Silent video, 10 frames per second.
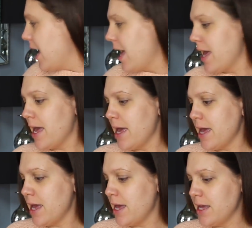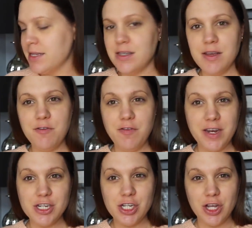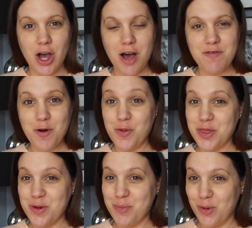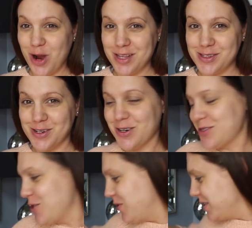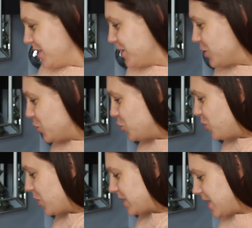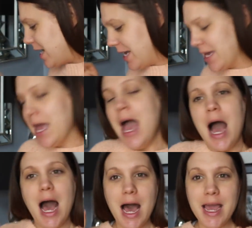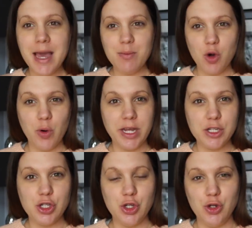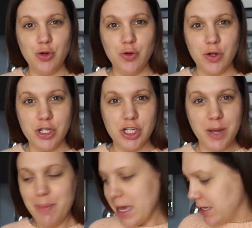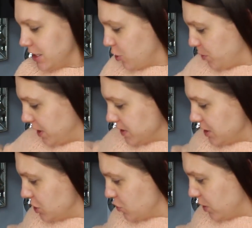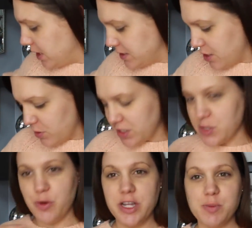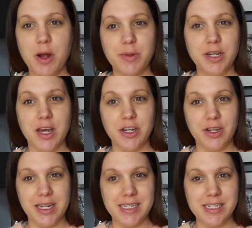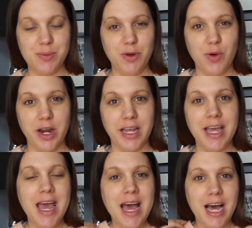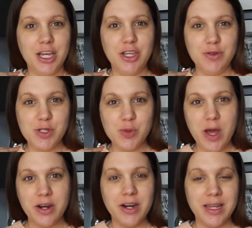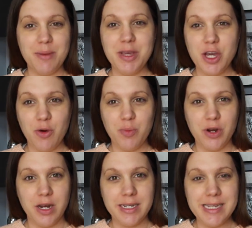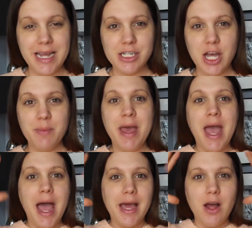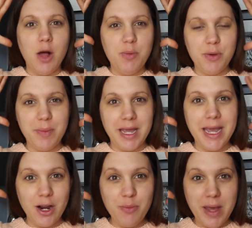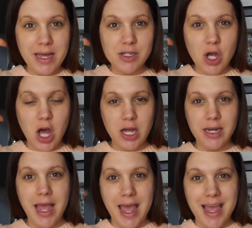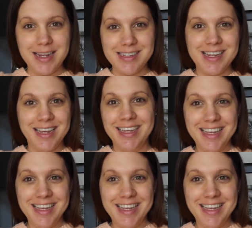and finishing off with the bronzer. So this is super exciting. I am going to jump back in here because I just realized now with the spray it's probably not a good idea to be wearing a cute sweater. Let me go and put on a tank top, and I'll put my hairband on, and